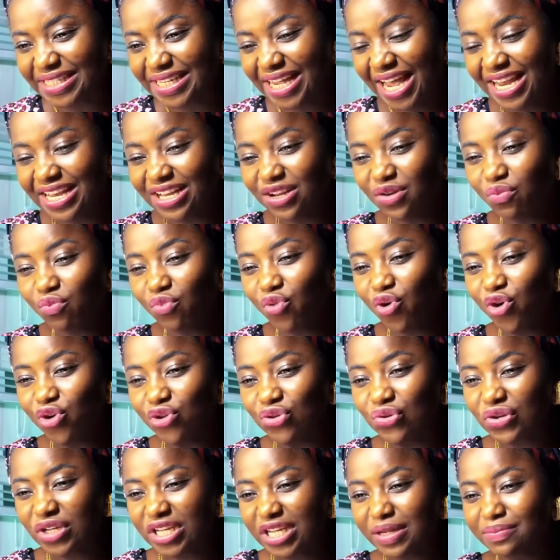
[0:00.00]
And the more
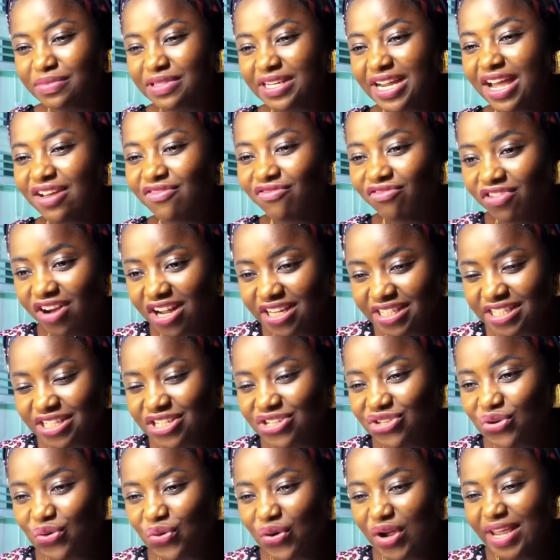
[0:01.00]
you keep diverting
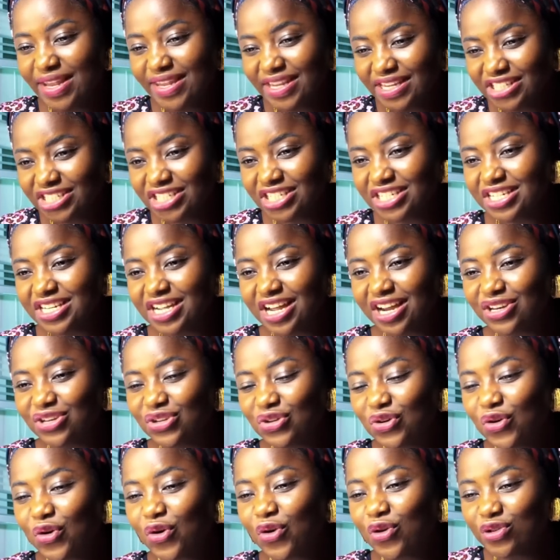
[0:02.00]
your energy and
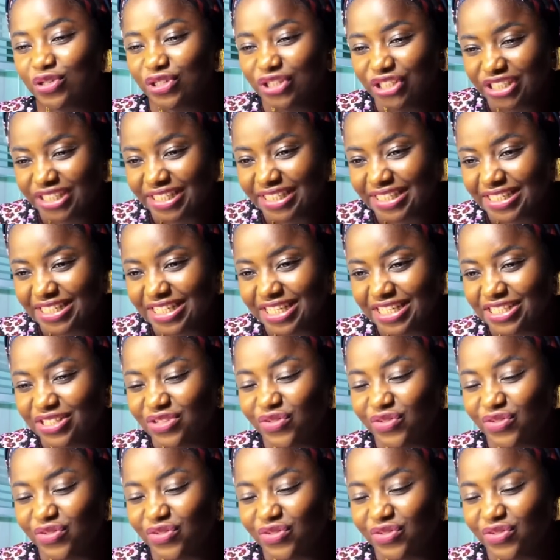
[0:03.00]
your consciousness,